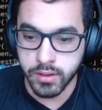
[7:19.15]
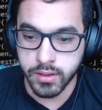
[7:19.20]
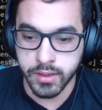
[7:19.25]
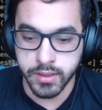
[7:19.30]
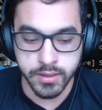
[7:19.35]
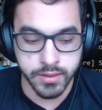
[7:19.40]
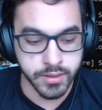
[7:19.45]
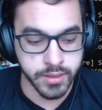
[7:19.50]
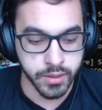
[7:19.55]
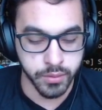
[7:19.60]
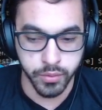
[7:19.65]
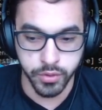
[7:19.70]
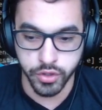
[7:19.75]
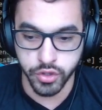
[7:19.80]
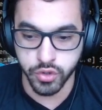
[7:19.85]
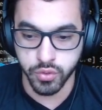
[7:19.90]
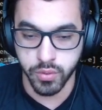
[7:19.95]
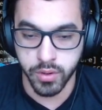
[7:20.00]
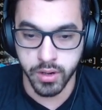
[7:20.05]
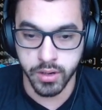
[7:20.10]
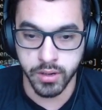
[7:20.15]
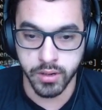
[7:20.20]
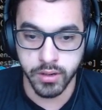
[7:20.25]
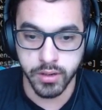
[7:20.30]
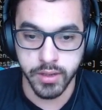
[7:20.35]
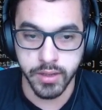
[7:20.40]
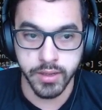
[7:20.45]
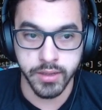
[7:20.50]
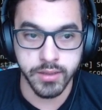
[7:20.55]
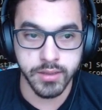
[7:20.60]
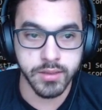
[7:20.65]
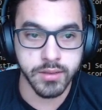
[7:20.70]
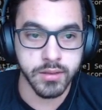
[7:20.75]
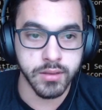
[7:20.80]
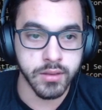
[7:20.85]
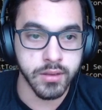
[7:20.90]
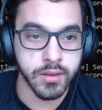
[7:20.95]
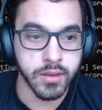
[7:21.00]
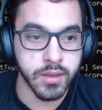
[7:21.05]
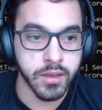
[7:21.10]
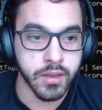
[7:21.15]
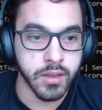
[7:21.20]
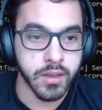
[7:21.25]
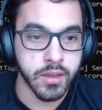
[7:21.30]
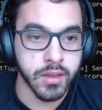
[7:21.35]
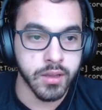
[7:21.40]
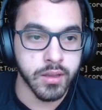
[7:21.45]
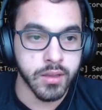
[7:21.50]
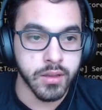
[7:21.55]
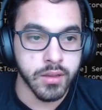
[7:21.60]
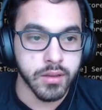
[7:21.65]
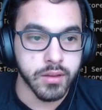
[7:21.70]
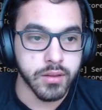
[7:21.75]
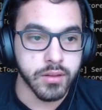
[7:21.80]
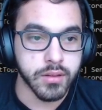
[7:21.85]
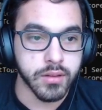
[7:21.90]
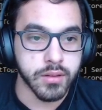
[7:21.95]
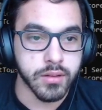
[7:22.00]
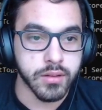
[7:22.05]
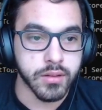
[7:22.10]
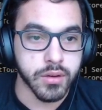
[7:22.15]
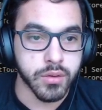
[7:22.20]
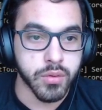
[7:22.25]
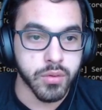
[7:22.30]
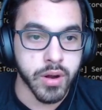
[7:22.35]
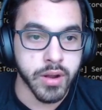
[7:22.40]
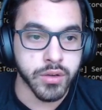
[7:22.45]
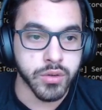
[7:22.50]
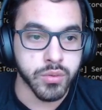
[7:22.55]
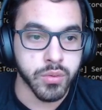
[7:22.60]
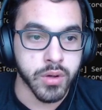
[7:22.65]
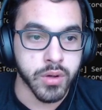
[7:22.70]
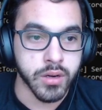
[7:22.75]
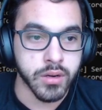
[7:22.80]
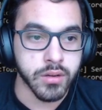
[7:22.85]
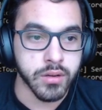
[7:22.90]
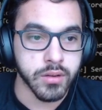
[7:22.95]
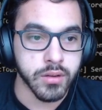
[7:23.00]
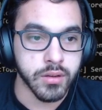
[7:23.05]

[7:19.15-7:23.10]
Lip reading: Let's see which one is the right one.